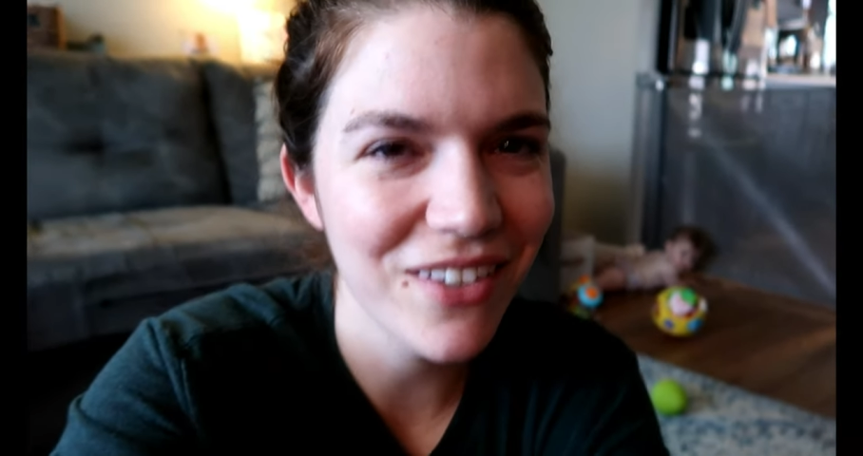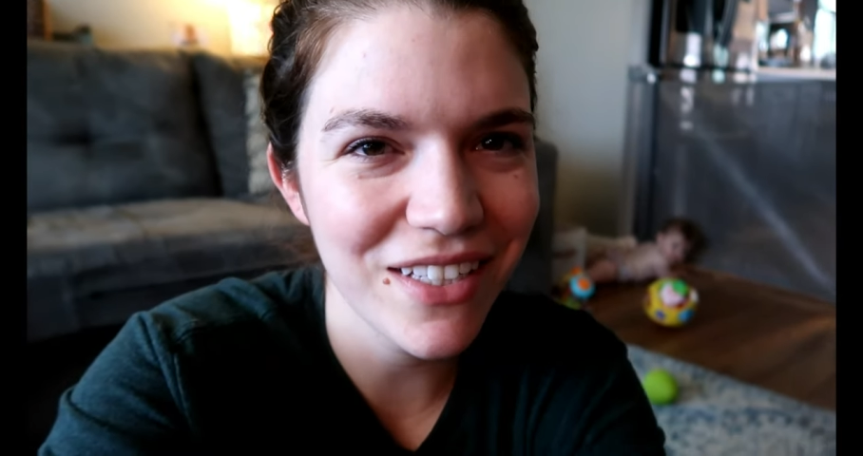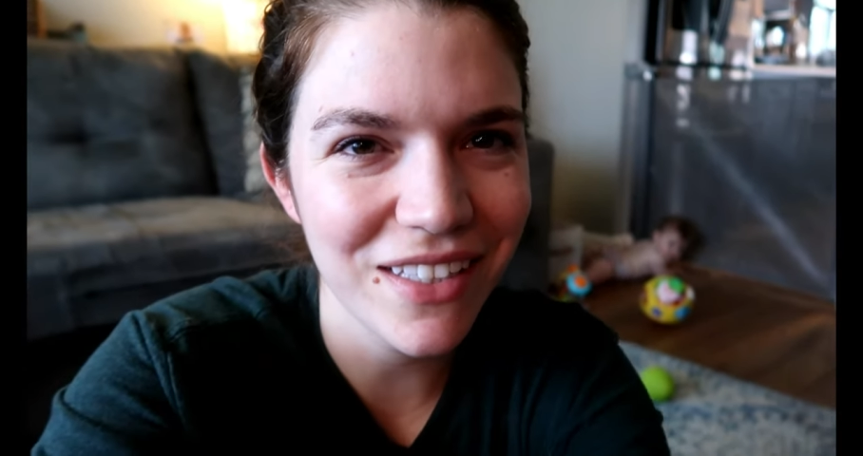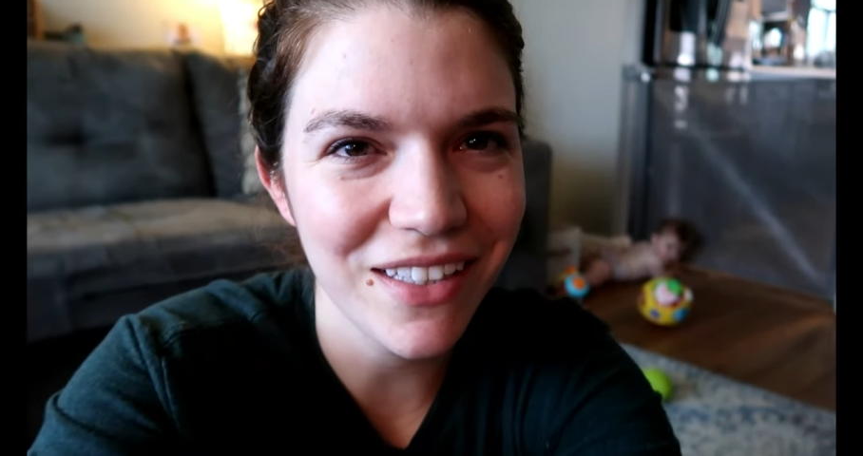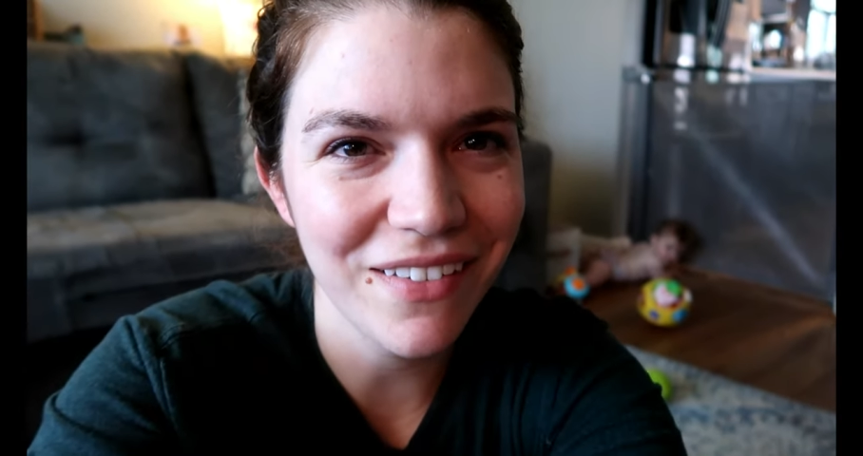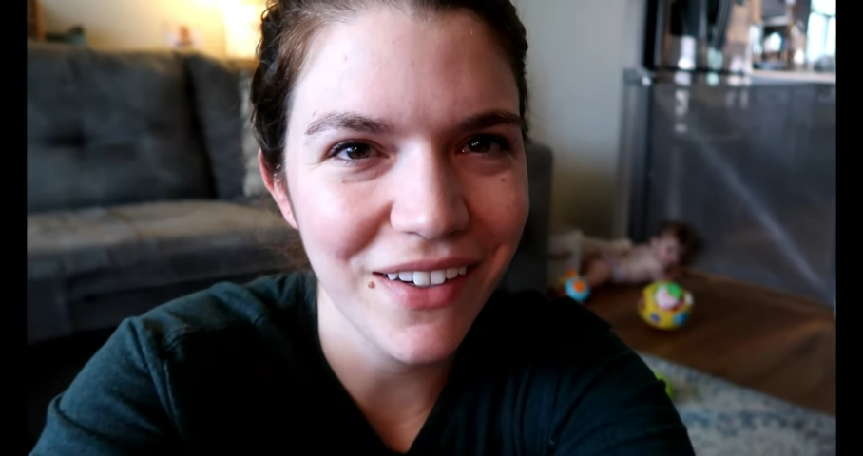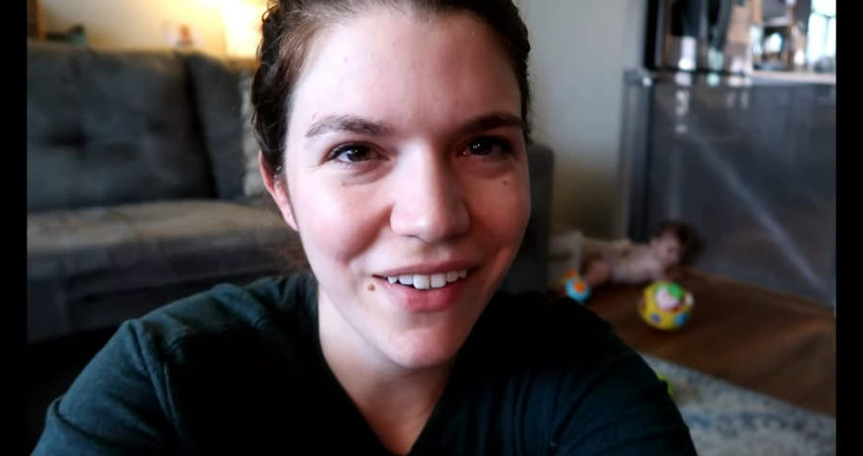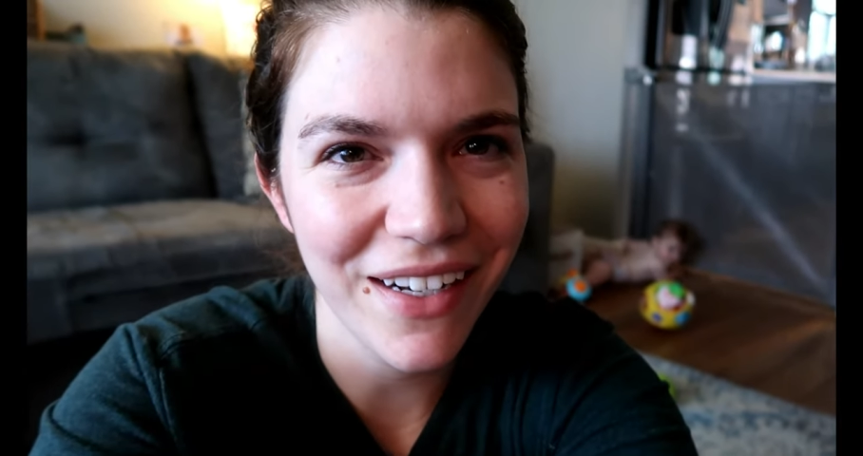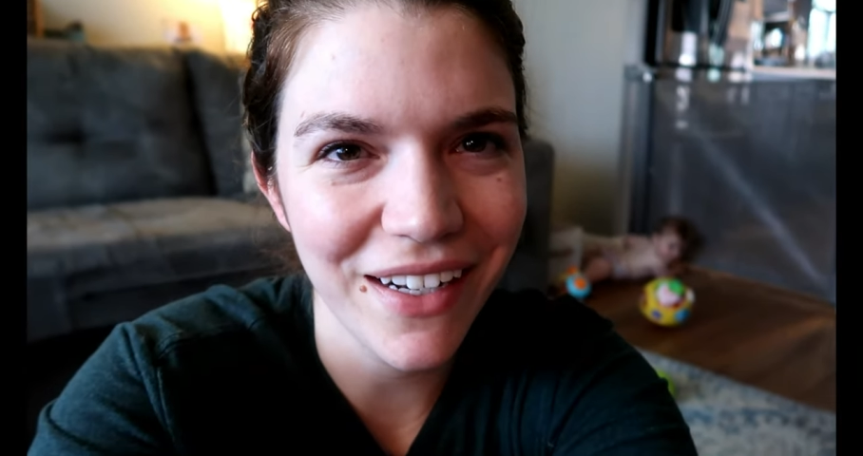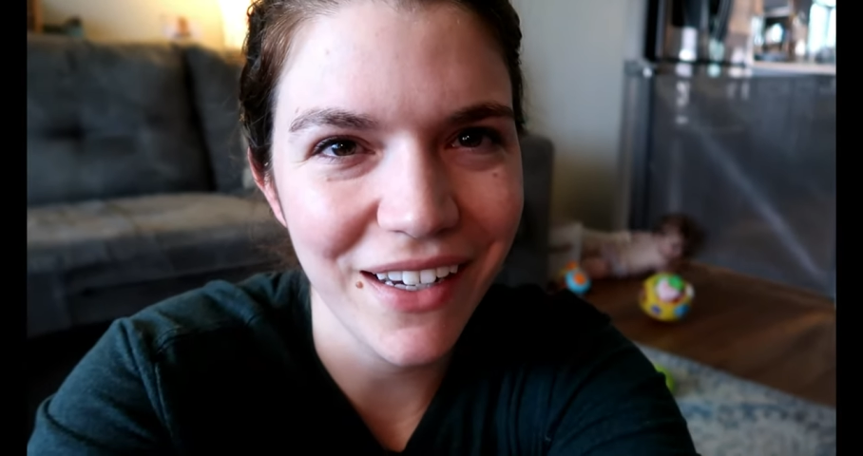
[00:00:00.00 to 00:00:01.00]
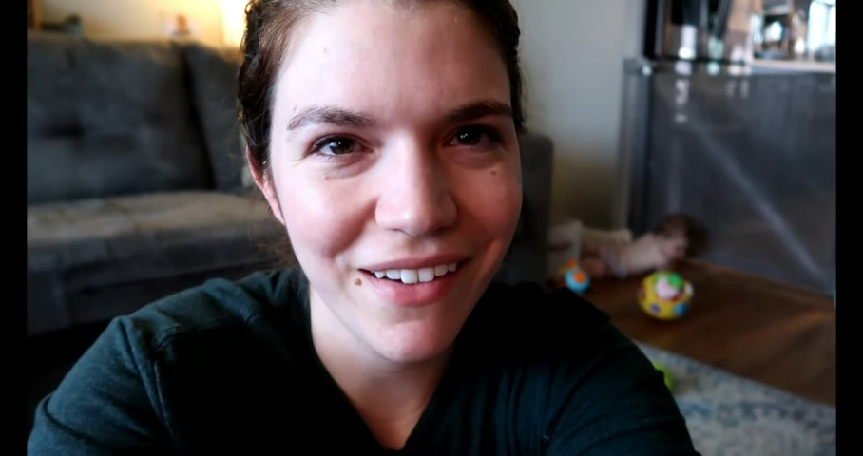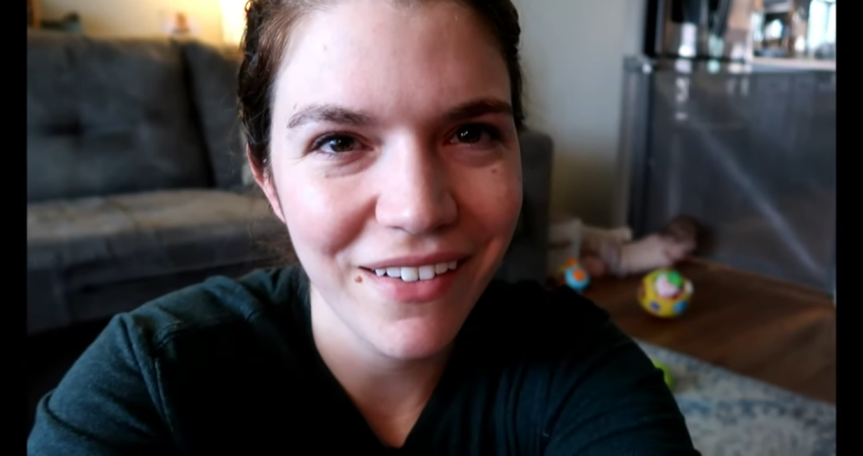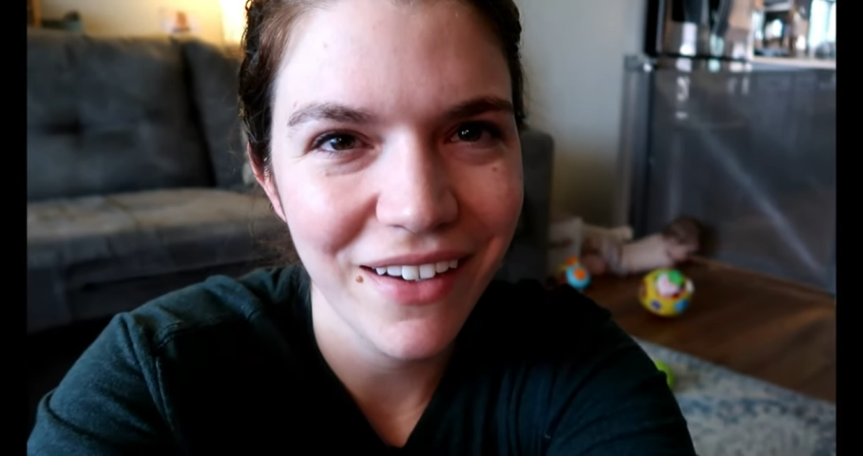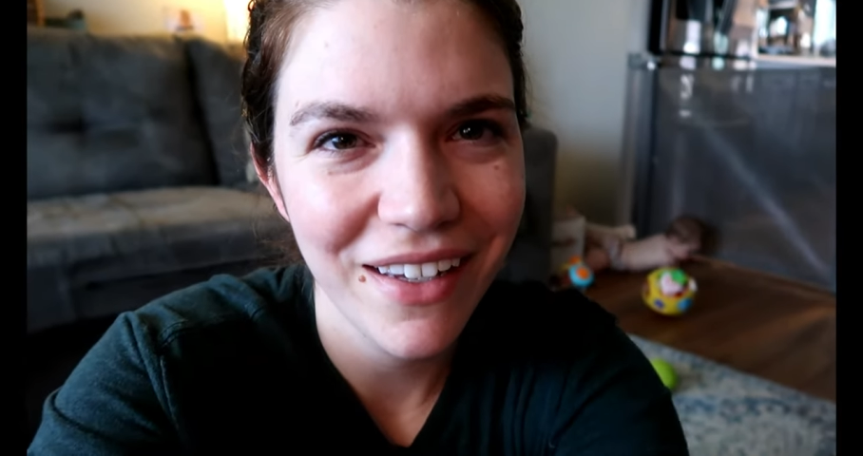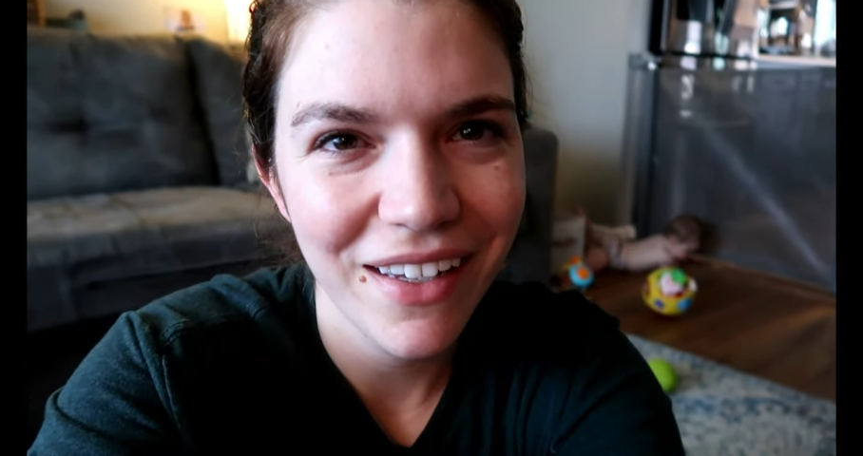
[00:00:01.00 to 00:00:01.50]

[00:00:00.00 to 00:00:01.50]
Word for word: what she's doing right now.